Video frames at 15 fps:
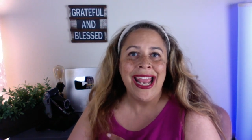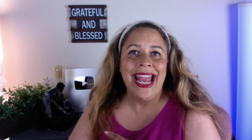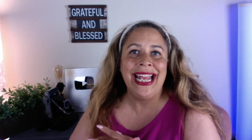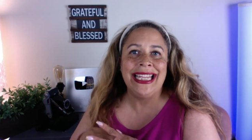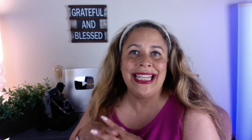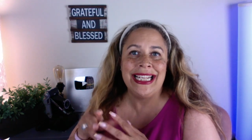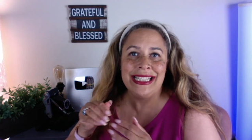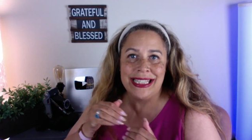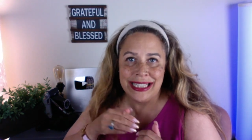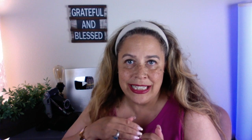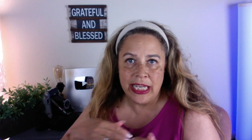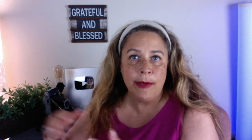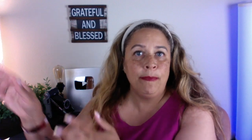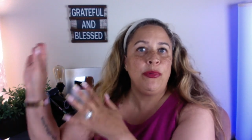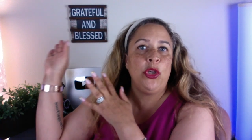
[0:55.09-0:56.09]
and they
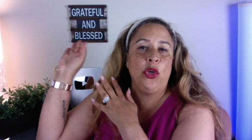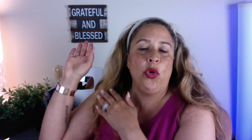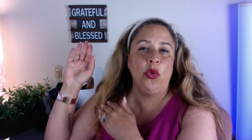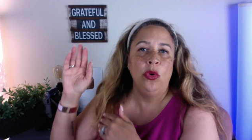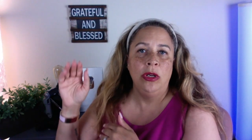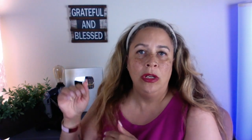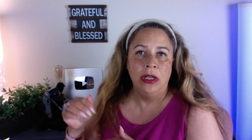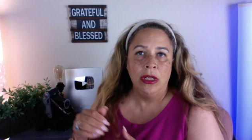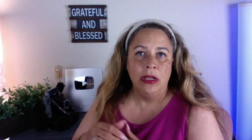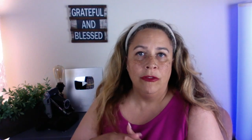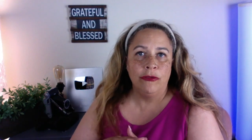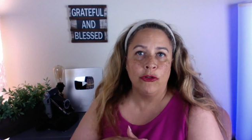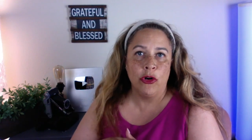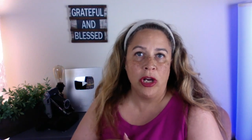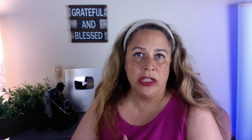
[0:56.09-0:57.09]
skip you
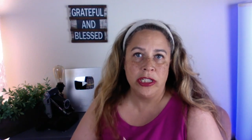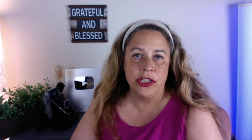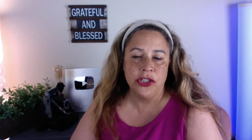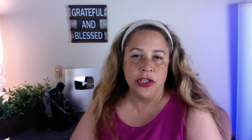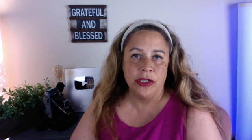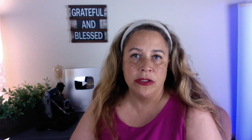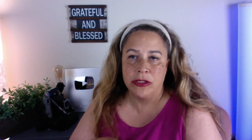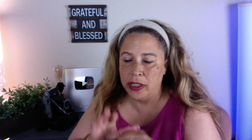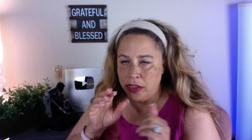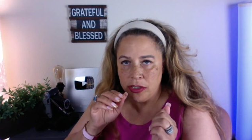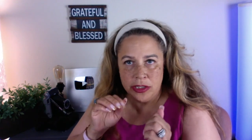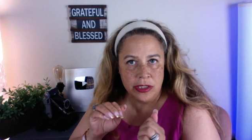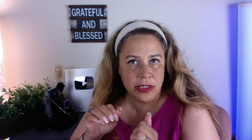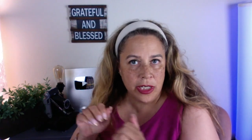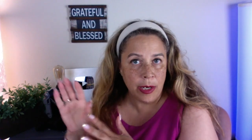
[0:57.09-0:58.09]
for auditions. They
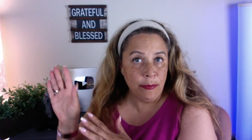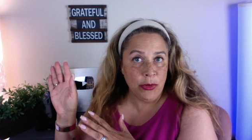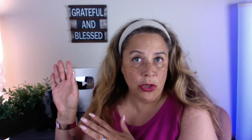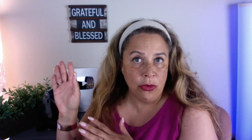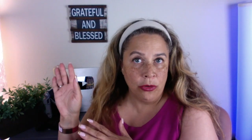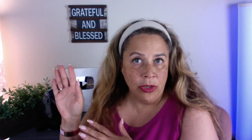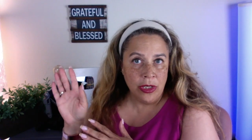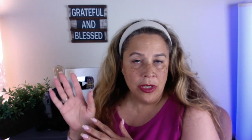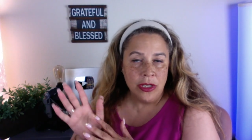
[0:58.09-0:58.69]
just skip you.